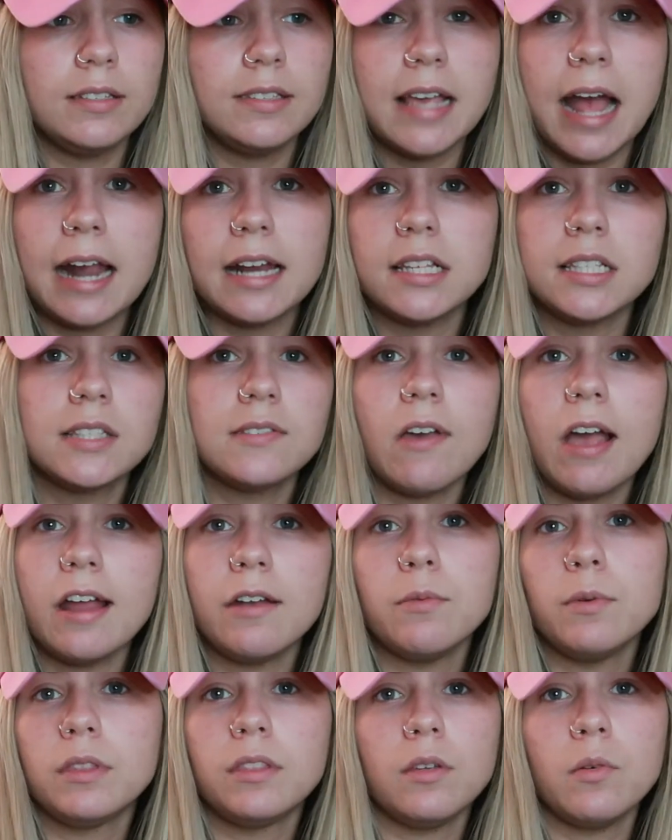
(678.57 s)

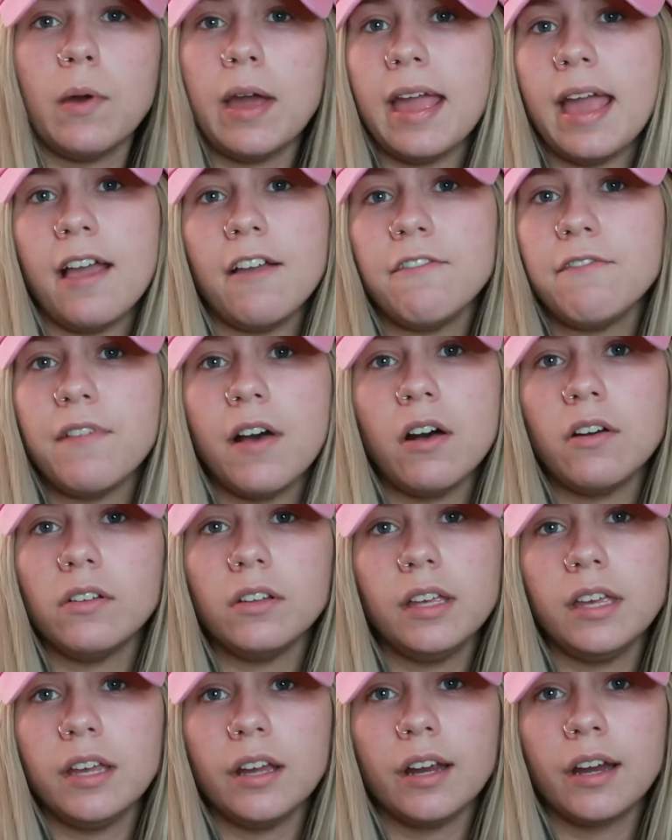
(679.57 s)
satisfied with the way I
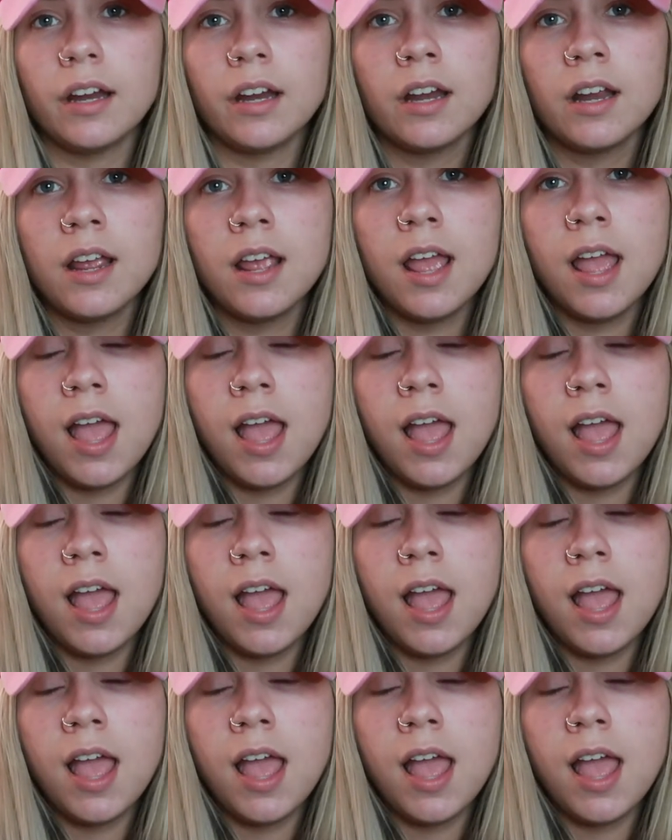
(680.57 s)
felt here.